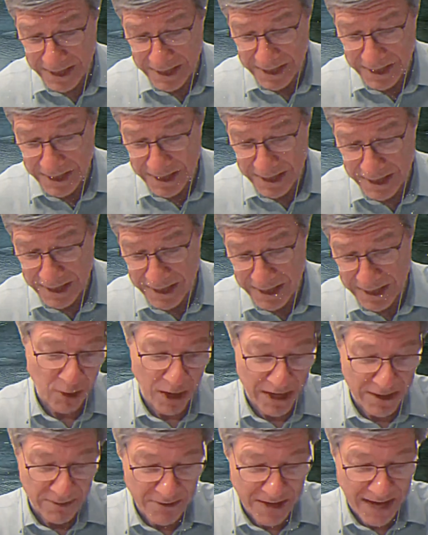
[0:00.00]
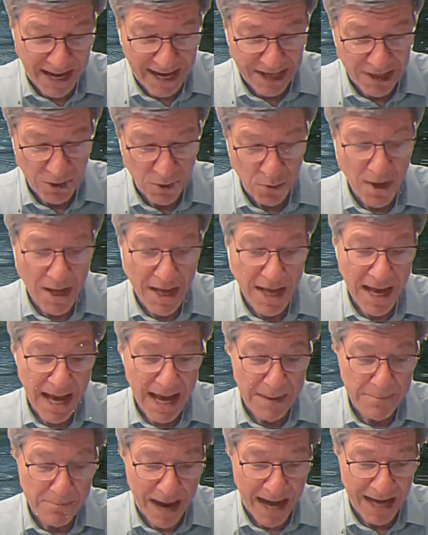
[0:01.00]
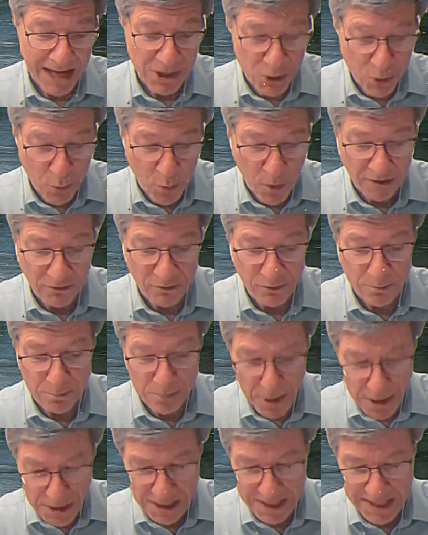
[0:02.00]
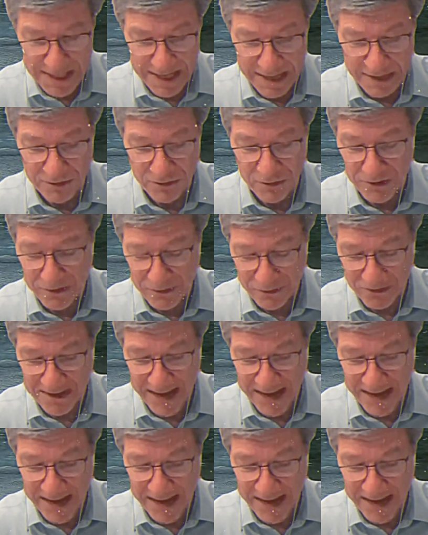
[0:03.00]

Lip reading: the spread of NATO and by U.S. bullying since